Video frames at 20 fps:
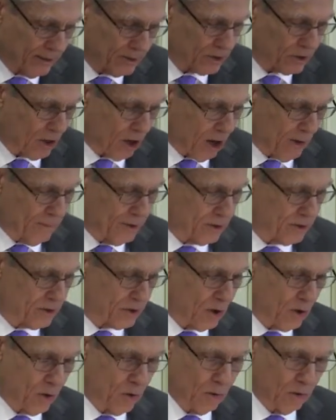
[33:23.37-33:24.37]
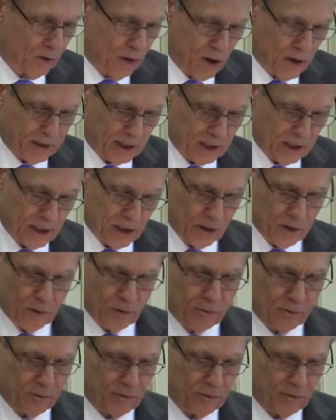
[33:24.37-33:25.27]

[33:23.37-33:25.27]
the psalmist so long ago.